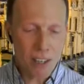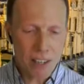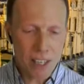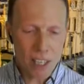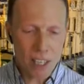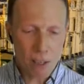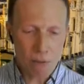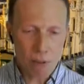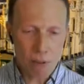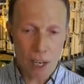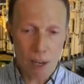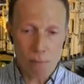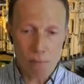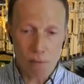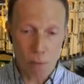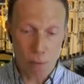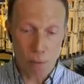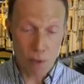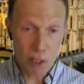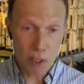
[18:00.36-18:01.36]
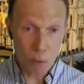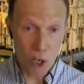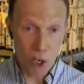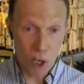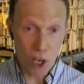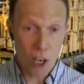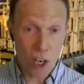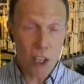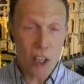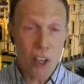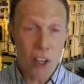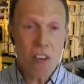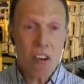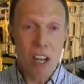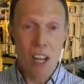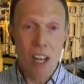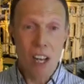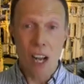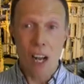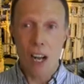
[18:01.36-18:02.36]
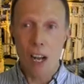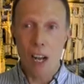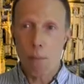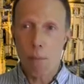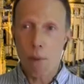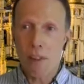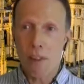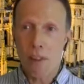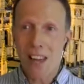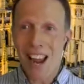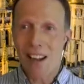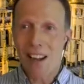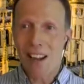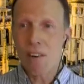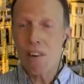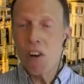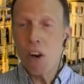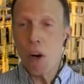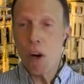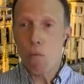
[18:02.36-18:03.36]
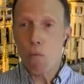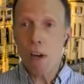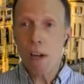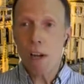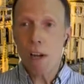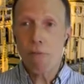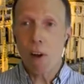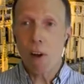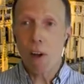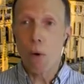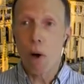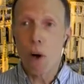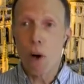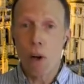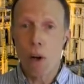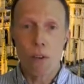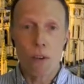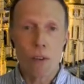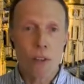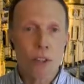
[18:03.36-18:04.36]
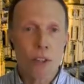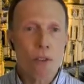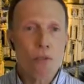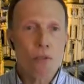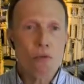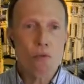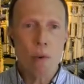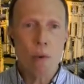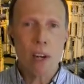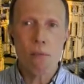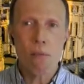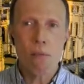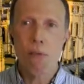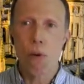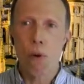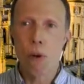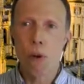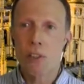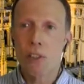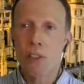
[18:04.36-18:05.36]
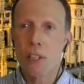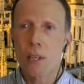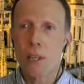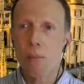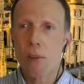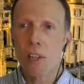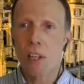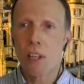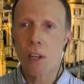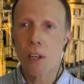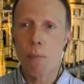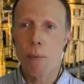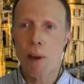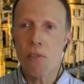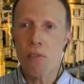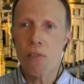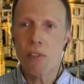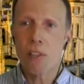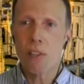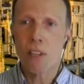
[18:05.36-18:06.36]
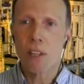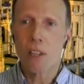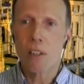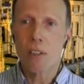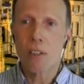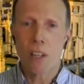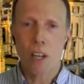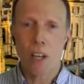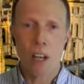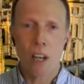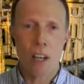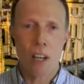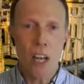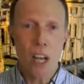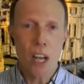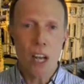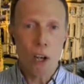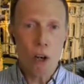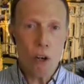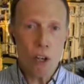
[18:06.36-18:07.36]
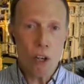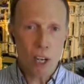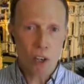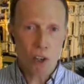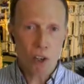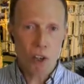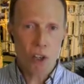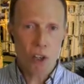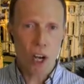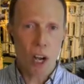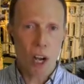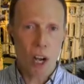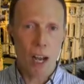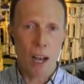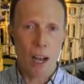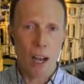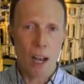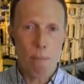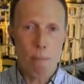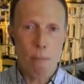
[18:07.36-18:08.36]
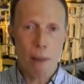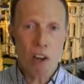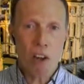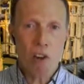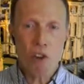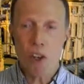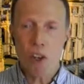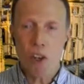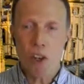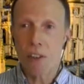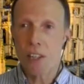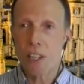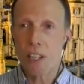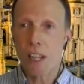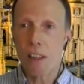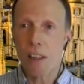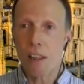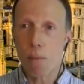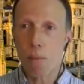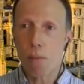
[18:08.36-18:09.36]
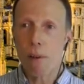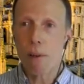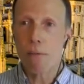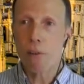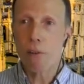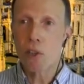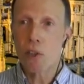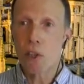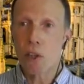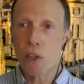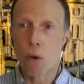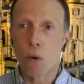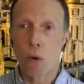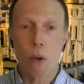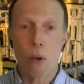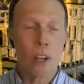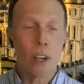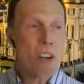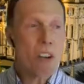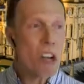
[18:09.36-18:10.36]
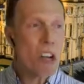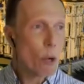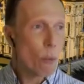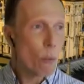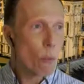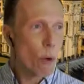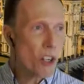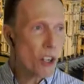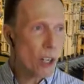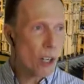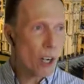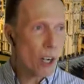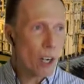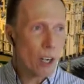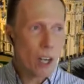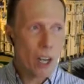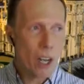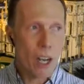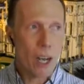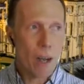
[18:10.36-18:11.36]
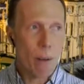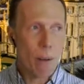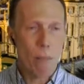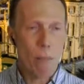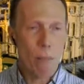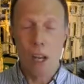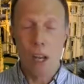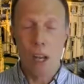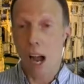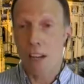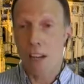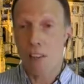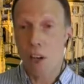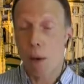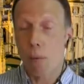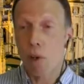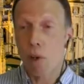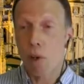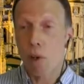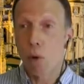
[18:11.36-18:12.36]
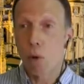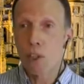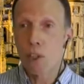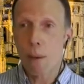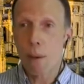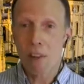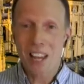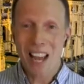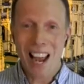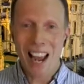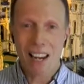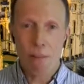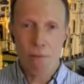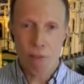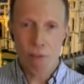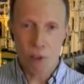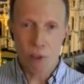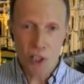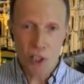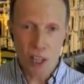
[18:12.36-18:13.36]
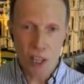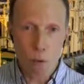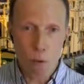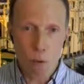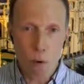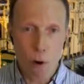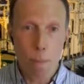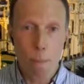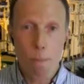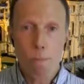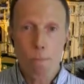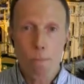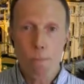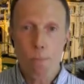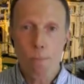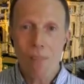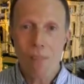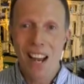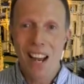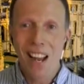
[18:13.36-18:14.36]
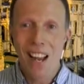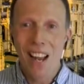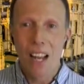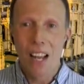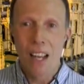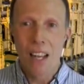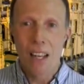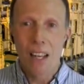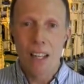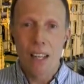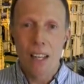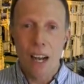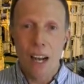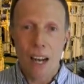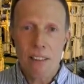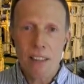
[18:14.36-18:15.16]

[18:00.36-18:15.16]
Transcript: think have come from this work, but then really follow on to reinforce some of the comments that Lucas mentioned in the previous talk, which are, as I would call, some of the elephants in the room. I